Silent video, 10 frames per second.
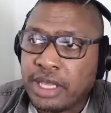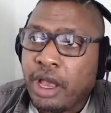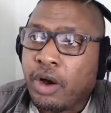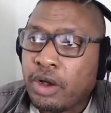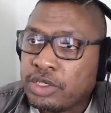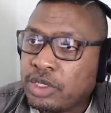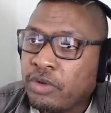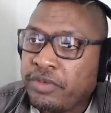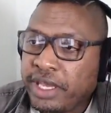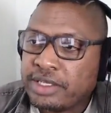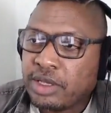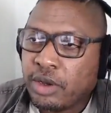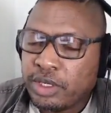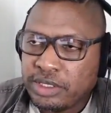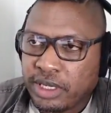Also,
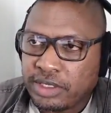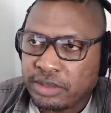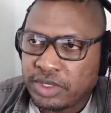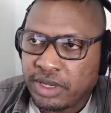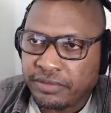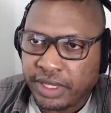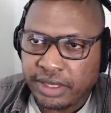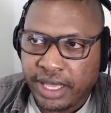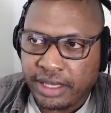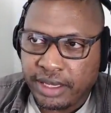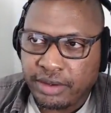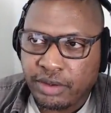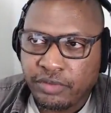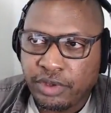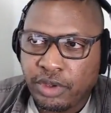VSO has done some stuff like that. I don't know
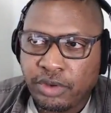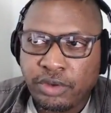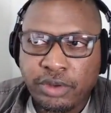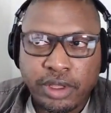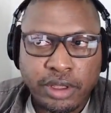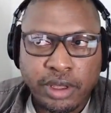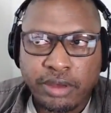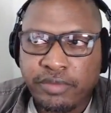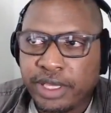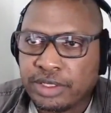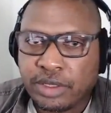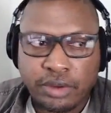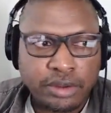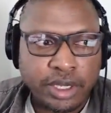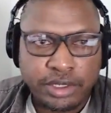if you know who the uh,
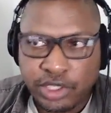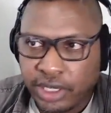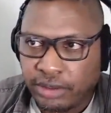VSO gun channel